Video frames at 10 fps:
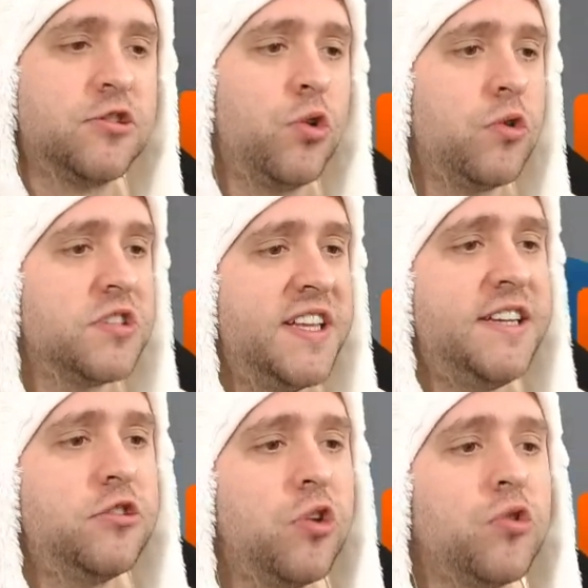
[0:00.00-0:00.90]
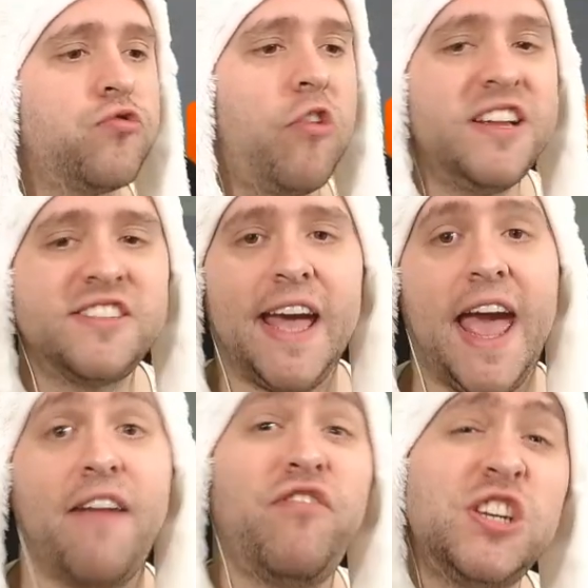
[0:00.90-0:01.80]
doors. These doors reset
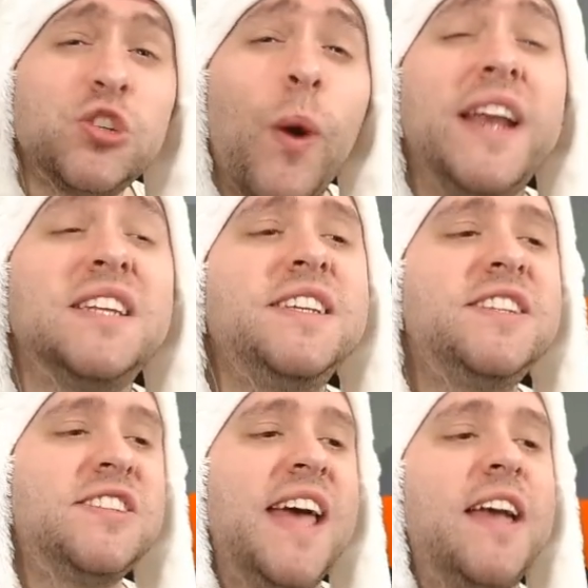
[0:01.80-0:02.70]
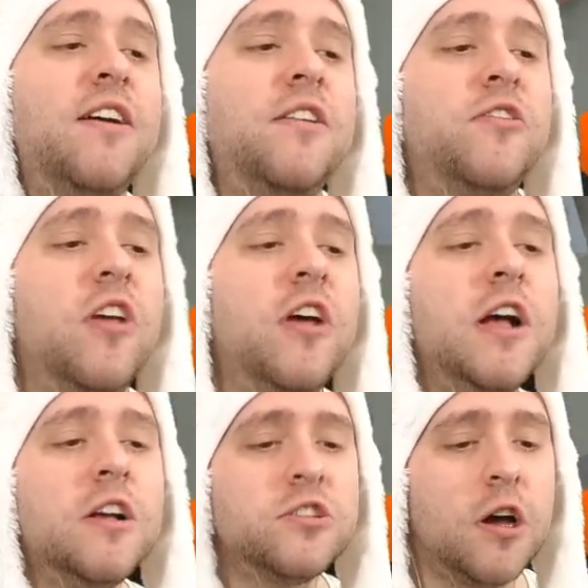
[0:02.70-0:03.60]
every 20 seconds.
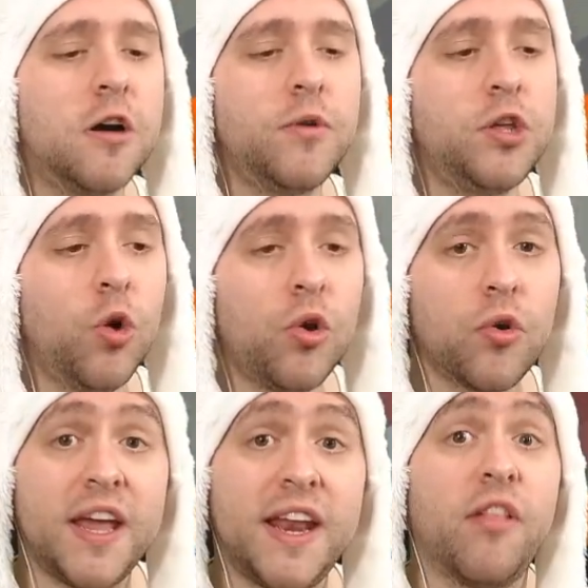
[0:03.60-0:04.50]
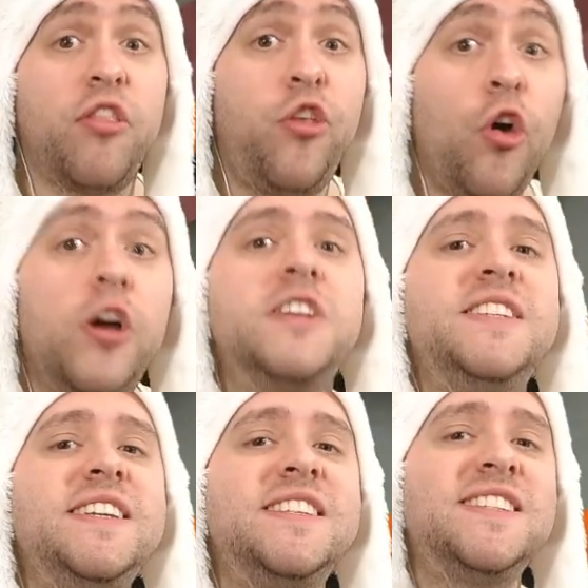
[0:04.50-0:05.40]
So you're looking at
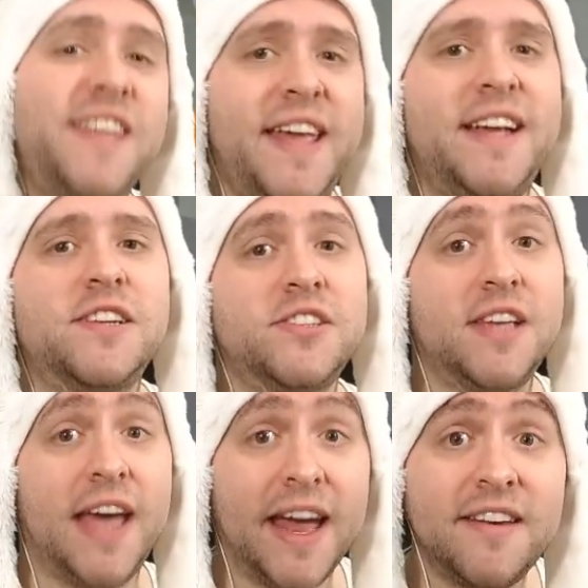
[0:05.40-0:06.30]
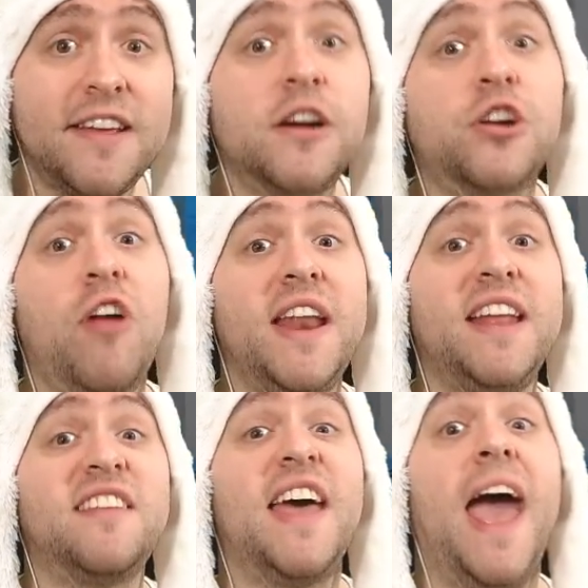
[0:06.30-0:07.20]
36 candy and
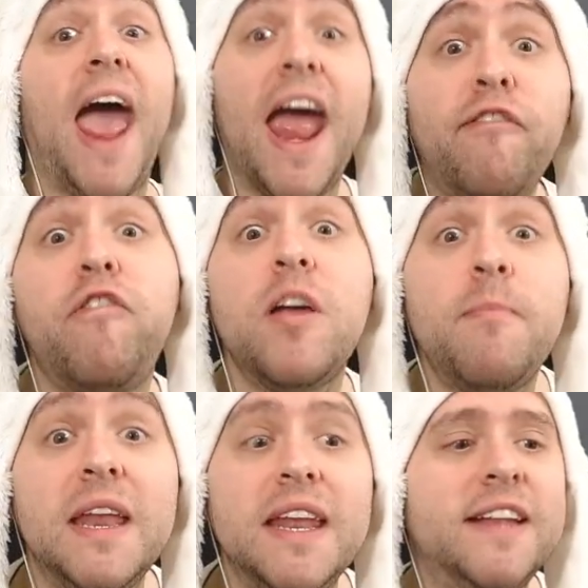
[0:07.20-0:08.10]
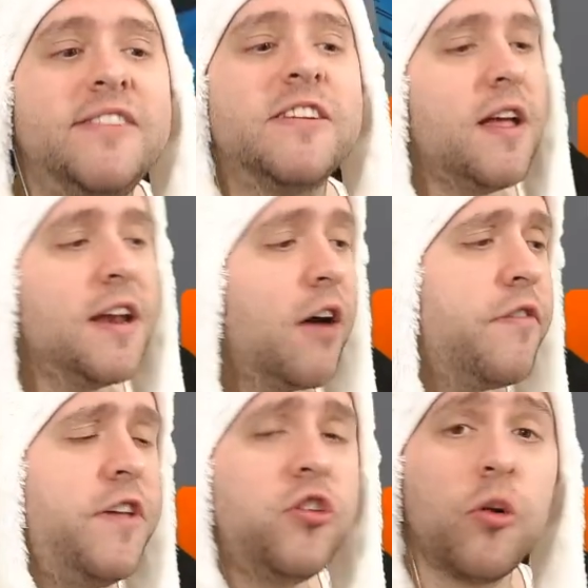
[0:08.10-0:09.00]
credits every minute. Now
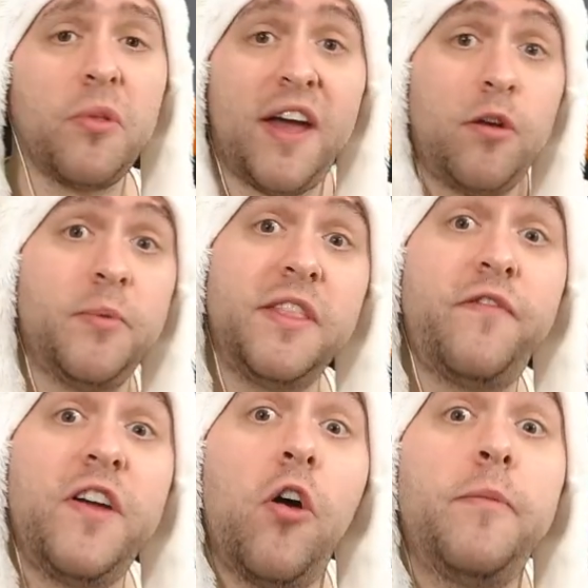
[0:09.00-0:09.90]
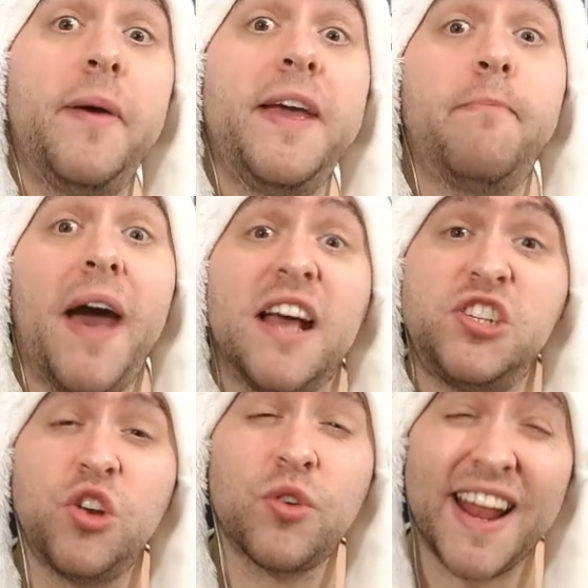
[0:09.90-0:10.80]
if you double that up with a VIP pass,
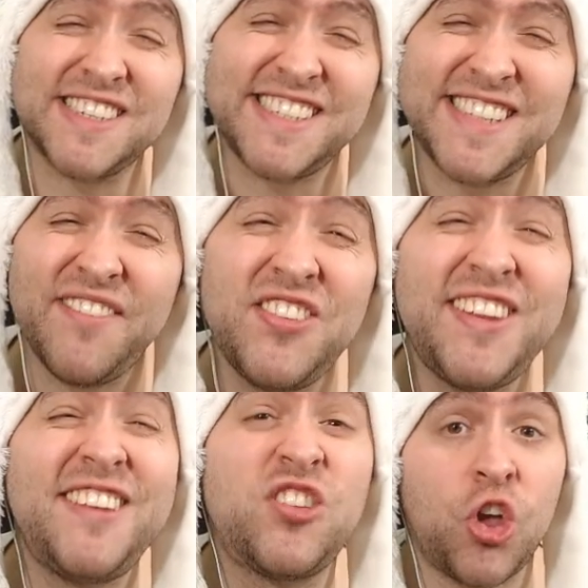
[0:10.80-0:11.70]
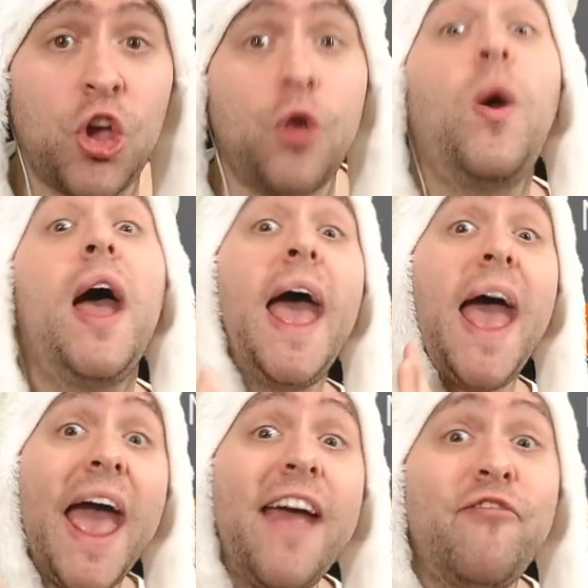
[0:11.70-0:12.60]
you're looking at 72
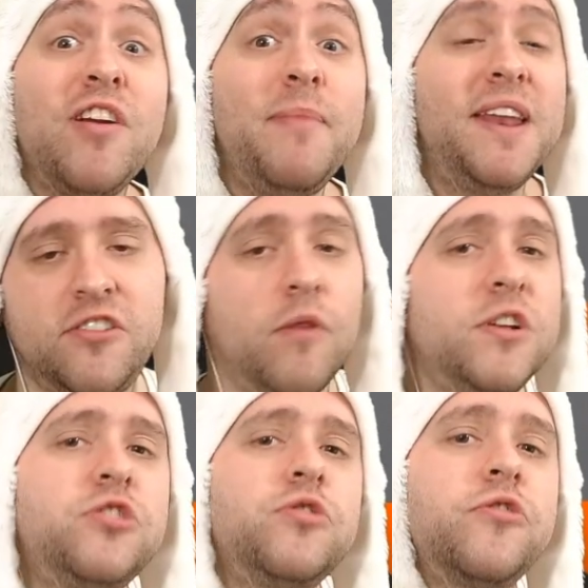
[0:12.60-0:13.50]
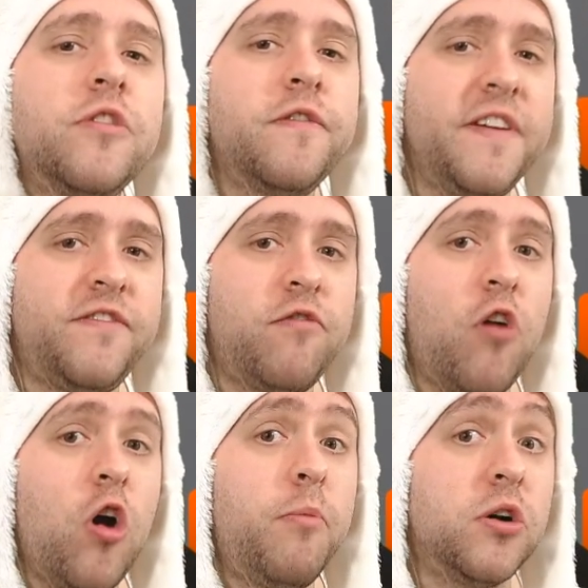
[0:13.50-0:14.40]
every minute. It's only 250
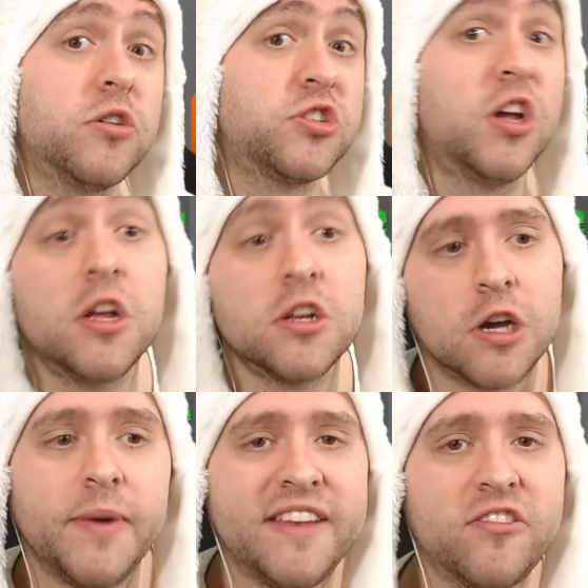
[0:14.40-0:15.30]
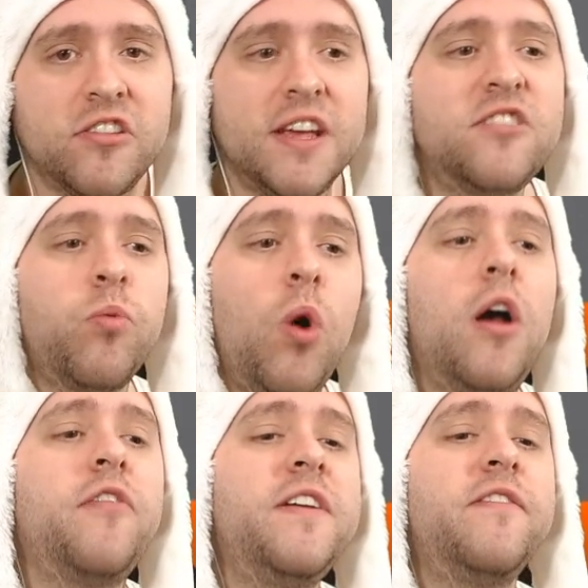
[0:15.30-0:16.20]
Robux, so it's
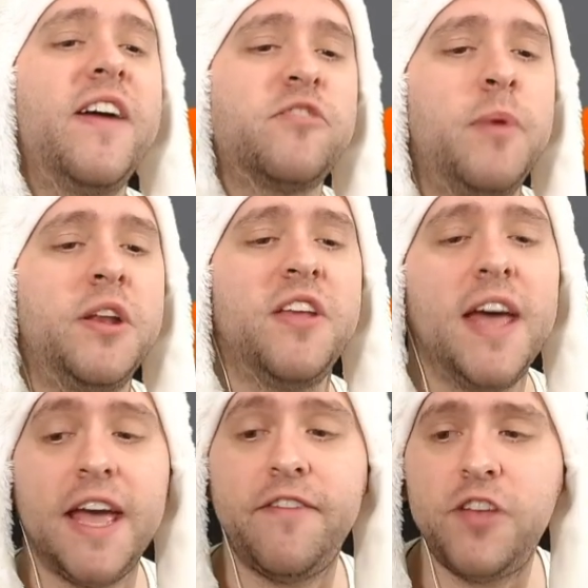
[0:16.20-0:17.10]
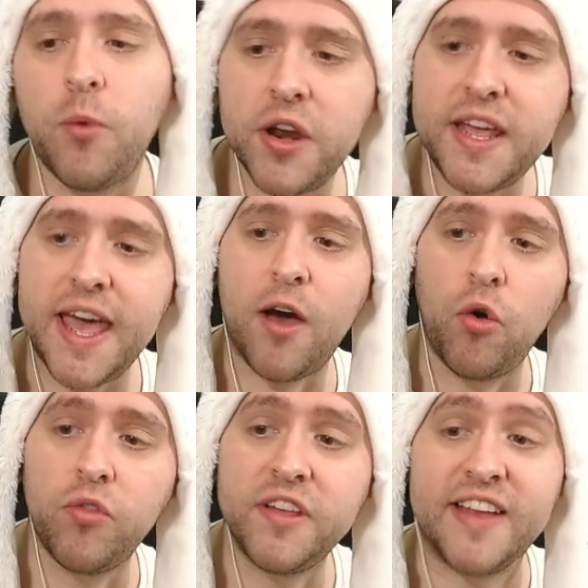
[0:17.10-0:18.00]
worth the investment if you want to get
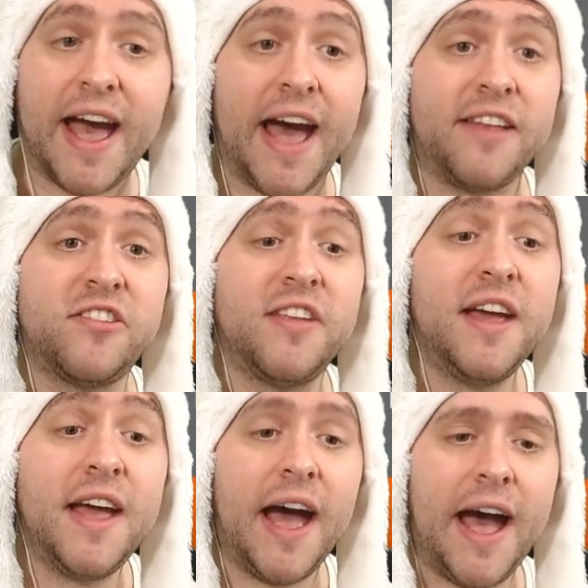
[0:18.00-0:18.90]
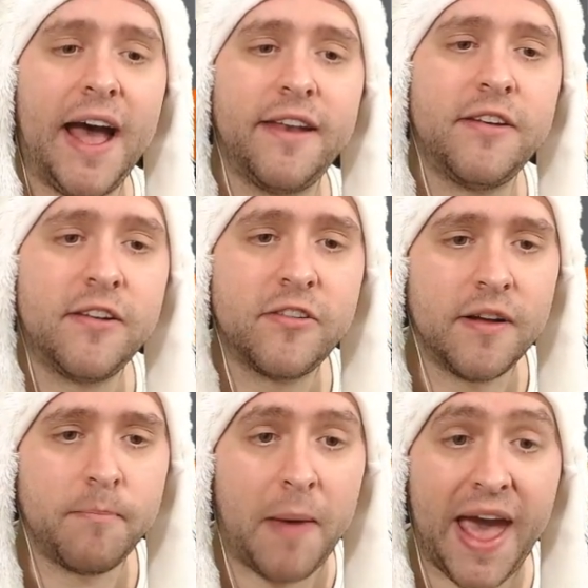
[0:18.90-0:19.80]
all these hats and
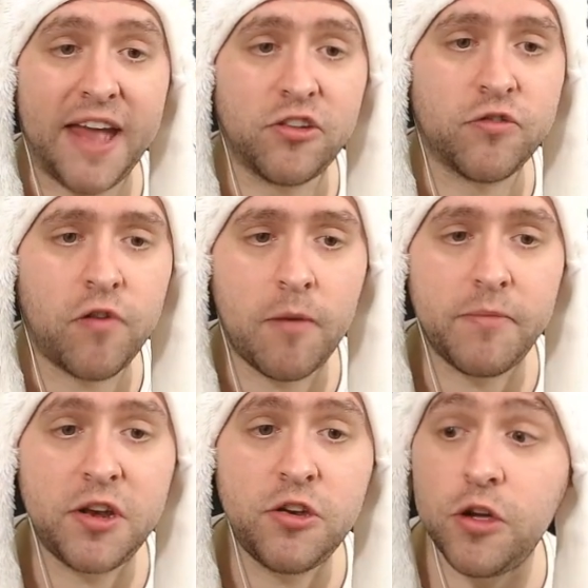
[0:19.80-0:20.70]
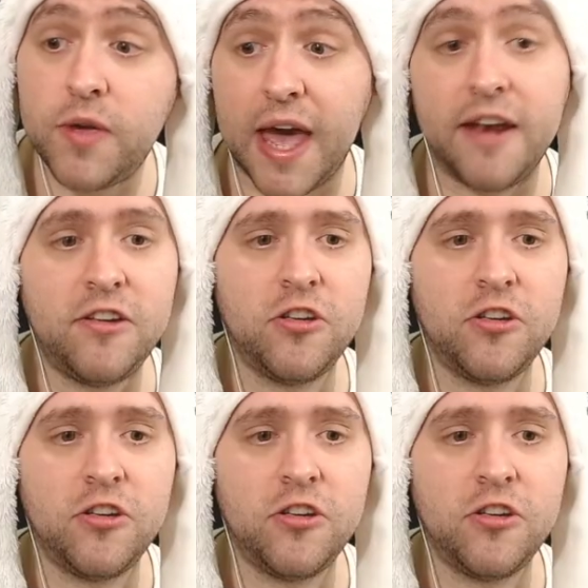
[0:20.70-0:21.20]
pets from the new candy